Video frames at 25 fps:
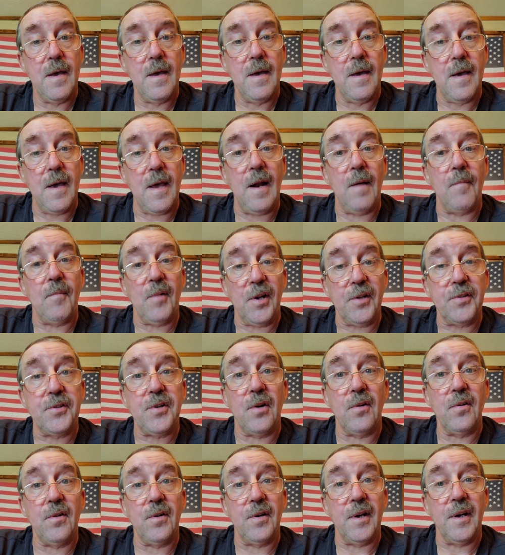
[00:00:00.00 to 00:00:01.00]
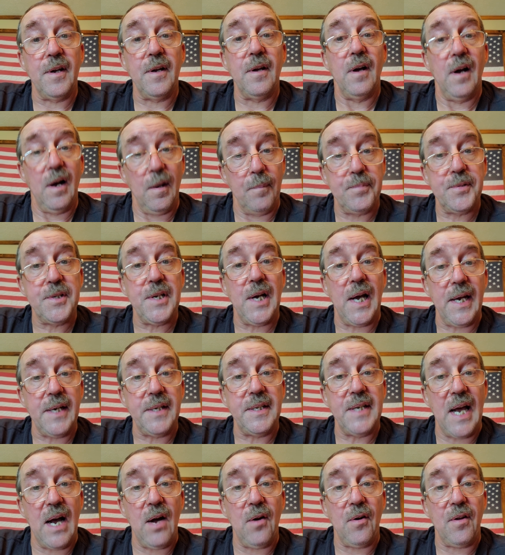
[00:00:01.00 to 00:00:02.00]
And I'm going to turn it upside
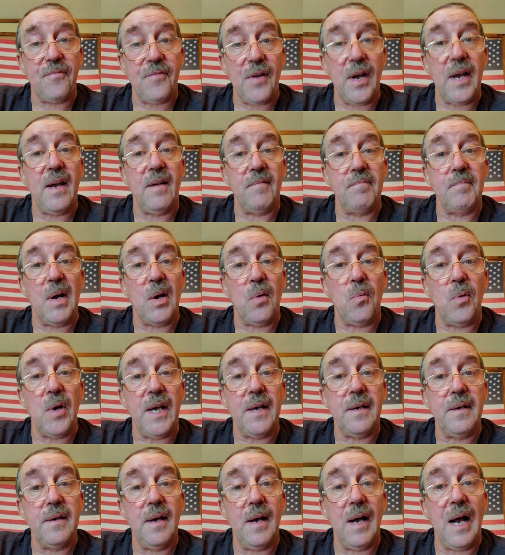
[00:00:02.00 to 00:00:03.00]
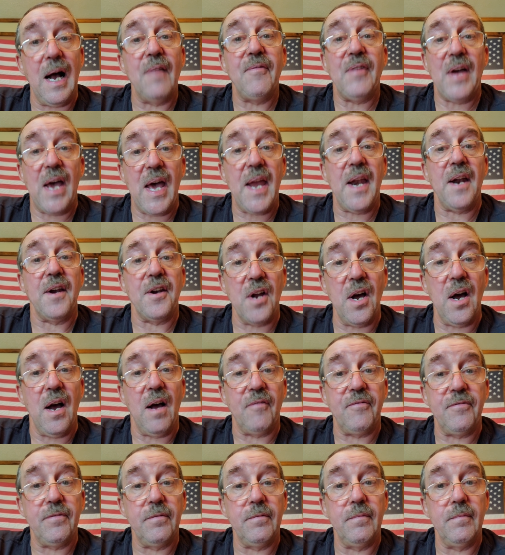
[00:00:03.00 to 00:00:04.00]
down if I have my way. I've had
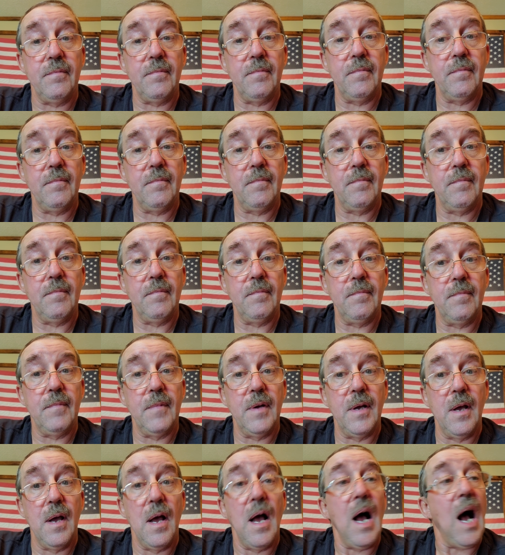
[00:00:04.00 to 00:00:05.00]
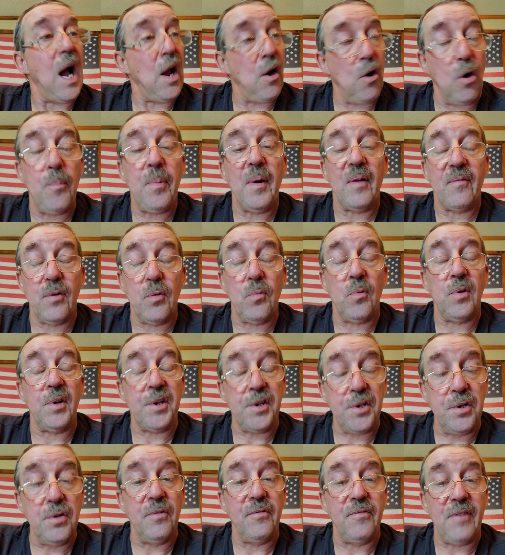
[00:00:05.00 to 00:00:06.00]
enough. I hope every one of
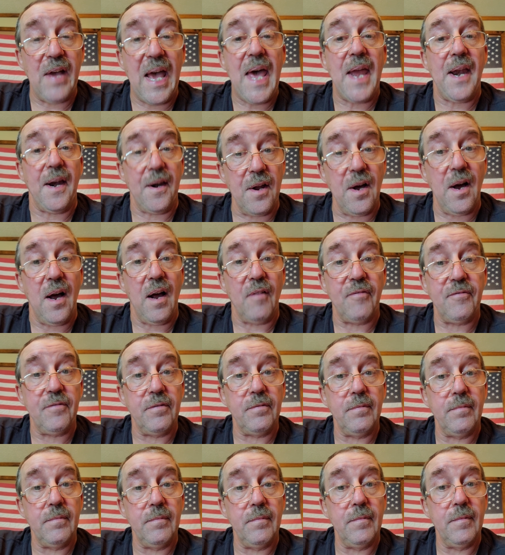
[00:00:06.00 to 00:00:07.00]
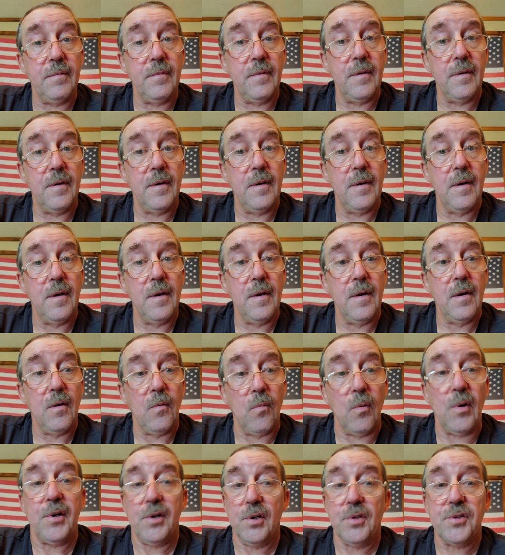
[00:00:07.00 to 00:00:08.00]
you have had enough.
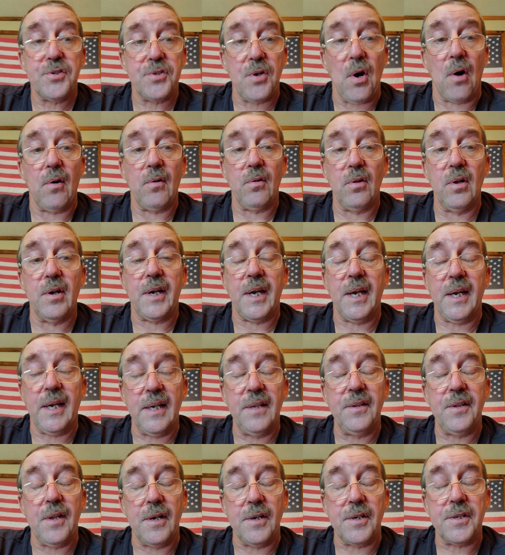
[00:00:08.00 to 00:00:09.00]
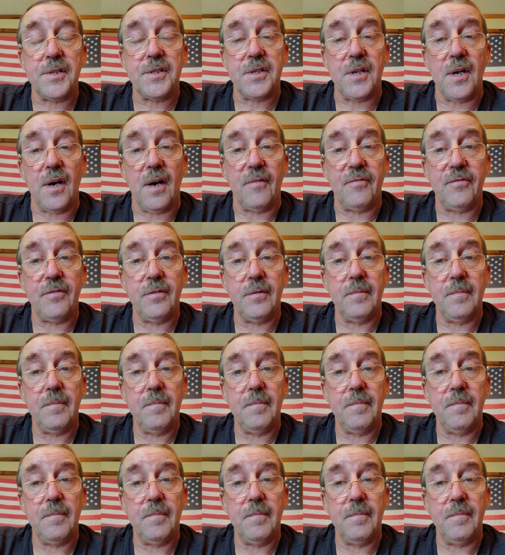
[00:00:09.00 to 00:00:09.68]
Where you'll start looking into this stuff.